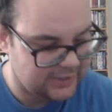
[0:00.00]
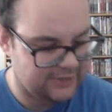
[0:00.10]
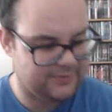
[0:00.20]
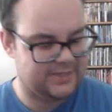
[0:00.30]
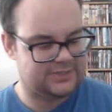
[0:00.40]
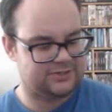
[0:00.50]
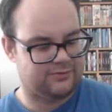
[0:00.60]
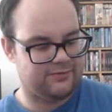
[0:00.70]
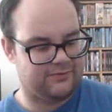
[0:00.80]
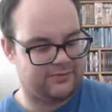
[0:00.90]
He begins to
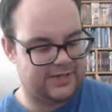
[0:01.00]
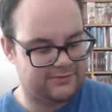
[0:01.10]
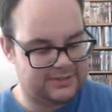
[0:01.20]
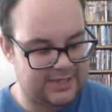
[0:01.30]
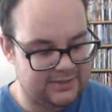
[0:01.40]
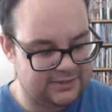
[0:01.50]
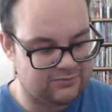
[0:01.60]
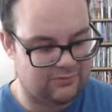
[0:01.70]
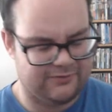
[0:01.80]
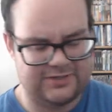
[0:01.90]
grieve over David's death and
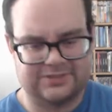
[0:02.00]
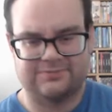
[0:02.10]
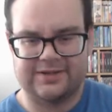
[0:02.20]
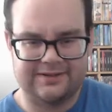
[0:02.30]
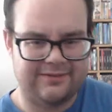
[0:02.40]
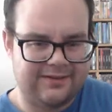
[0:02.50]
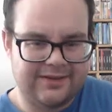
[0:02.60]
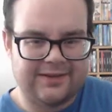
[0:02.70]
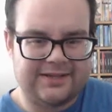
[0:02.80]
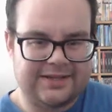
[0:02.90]
swear vengeance, but
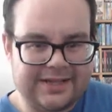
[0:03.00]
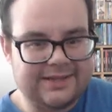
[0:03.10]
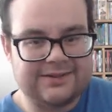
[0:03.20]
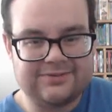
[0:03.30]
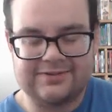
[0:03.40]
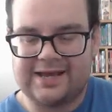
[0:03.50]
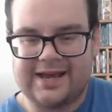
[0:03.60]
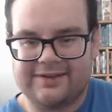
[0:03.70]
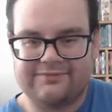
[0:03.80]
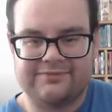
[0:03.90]
the thing is,
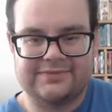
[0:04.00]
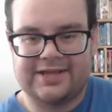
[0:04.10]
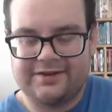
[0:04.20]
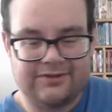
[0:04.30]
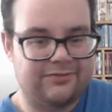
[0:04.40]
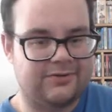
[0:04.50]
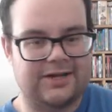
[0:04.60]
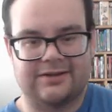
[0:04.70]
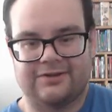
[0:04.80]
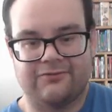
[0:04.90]
they only were
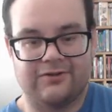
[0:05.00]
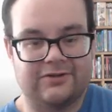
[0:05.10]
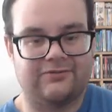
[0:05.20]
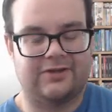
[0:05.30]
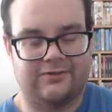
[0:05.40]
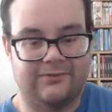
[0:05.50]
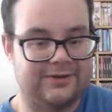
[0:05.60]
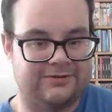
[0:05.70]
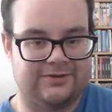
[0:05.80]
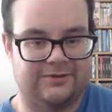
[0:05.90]
kind of like friends for like
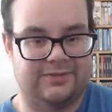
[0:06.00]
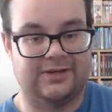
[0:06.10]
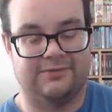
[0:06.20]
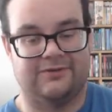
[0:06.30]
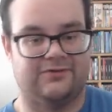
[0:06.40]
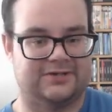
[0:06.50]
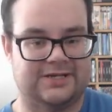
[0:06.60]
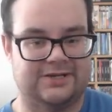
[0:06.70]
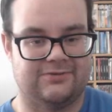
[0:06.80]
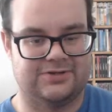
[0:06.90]
one scene, becoming friends,
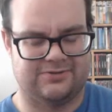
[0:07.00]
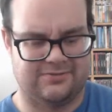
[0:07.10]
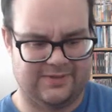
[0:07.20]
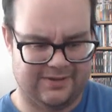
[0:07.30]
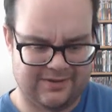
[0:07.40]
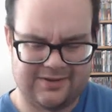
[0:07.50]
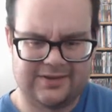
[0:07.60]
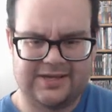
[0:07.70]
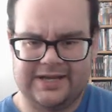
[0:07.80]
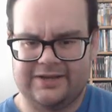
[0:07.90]
getting to know each other.
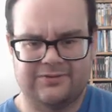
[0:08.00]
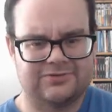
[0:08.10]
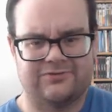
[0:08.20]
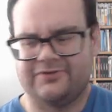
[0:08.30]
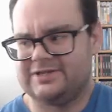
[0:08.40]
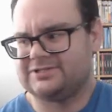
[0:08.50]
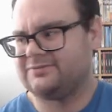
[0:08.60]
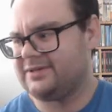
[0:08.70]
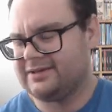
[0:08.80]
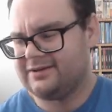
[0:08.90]
And he wants revenge.
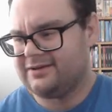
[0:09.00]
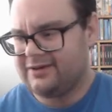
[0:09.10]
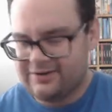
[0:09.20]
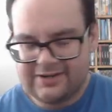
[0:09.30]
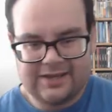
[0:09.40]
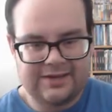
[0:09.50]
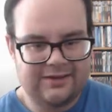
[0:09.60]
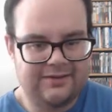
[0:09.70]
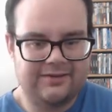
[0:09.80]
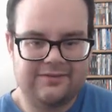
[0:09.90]
I'm like,
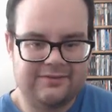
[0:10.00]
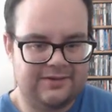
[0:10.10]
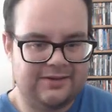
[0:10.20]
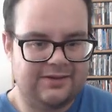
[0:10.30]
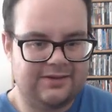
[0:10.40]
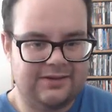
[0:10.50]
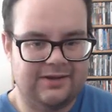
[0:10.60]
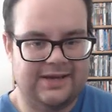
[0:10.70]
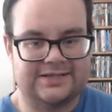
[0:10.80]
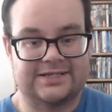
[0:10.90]
okay,
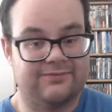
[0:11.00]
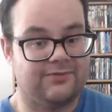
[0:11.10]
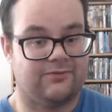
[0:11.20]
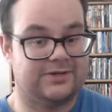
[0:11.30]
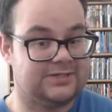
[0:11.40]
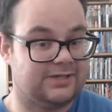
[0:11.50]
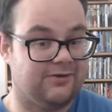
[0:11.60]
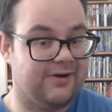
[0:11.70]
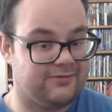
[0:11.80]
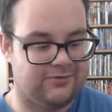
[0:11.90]
it has to give him a reason to
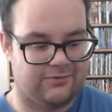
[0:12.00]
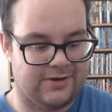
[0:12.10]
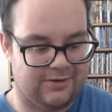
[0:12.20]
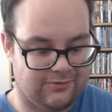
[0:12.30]
go after Durant.